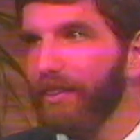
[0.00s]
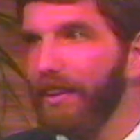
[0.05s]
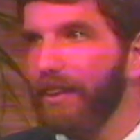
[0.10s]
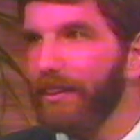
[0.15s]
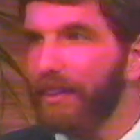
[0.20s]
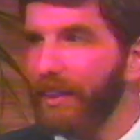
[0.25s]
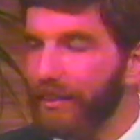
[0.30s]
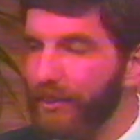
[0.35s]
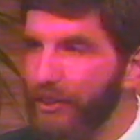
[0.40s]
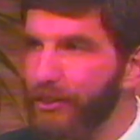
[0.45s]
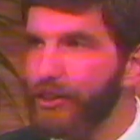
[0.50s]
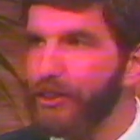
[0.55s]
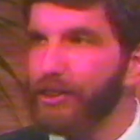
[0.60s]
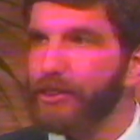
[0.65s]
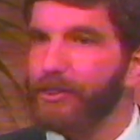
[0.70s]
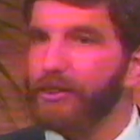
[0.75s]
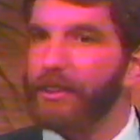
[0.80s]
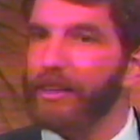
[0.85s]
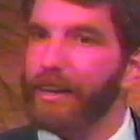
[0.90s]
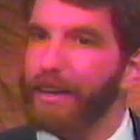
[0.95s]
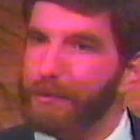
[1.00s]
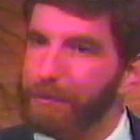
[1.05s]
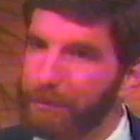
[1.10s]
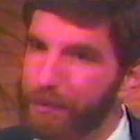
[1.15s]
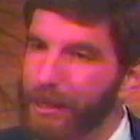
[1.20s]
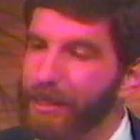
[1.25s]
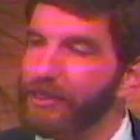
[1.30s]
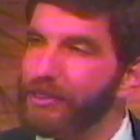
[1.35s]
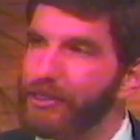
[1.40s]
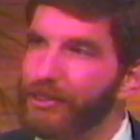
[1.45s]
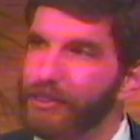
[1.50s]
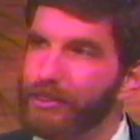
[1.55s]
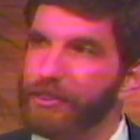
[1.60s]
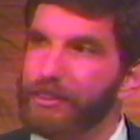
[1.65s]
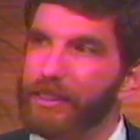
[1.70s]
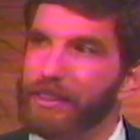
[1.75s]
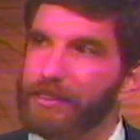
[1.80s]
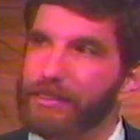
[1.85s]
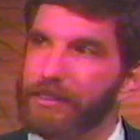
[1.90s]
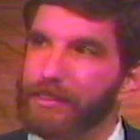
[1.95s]
that the Jew can be a Jew
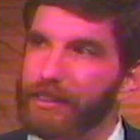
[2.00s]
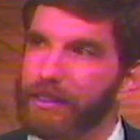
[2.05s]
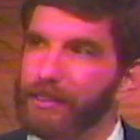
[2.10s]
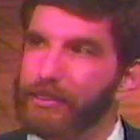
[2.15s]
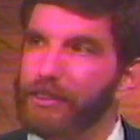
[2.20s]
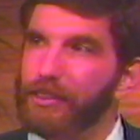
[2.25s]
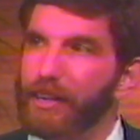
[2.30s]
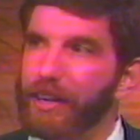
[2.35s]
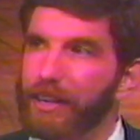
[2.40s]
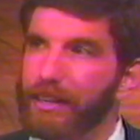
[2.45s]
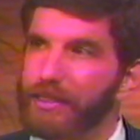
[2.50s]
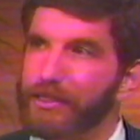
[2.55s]
in Christ.